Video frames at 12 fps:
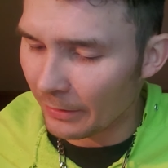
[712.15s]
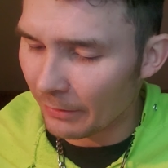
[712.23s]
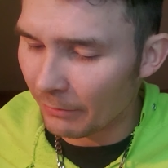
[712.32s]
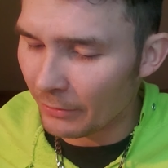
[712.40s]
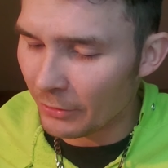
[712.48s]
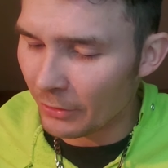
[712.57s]

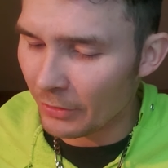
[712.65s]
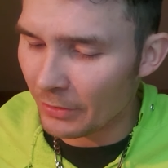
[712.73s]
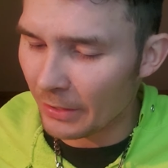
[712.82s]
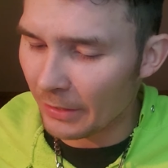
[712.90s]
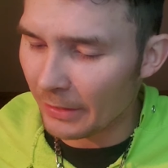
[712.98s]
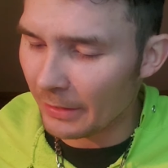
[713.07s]
When Judas
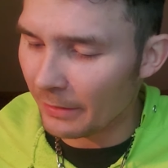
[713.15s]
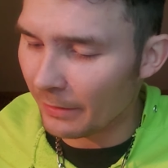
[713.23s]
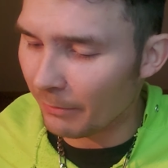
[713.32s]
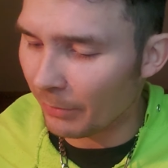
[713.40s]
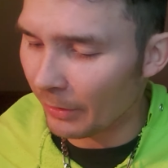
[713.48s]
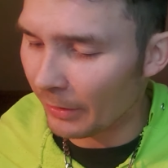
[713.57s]
had eaten the
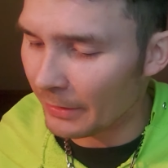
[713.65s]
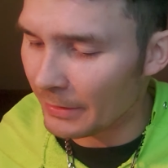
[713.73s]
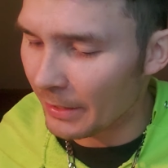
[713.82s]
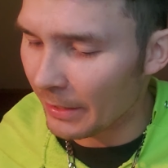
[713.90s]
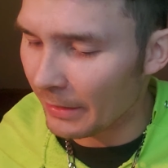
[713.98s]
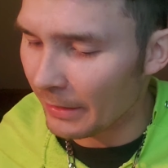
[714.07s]
bread,
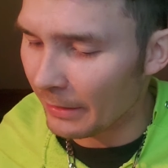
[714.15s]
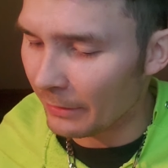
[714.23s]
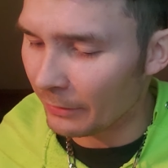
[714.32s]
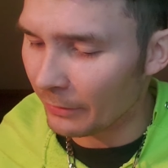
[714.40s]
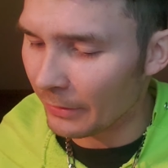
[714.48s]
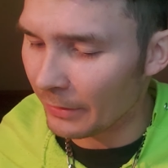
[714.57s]
Satan
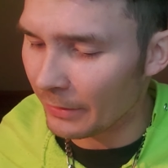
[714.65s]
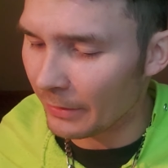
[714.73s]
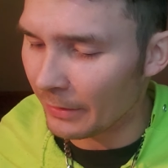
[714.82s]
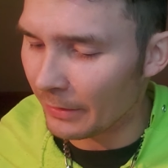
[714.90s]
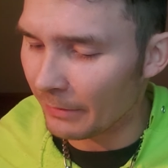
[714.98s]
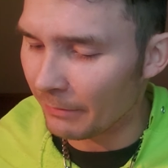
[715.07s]
entered into
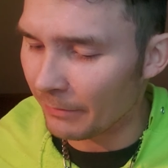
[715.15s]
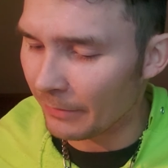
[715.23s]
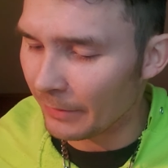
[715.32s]
him.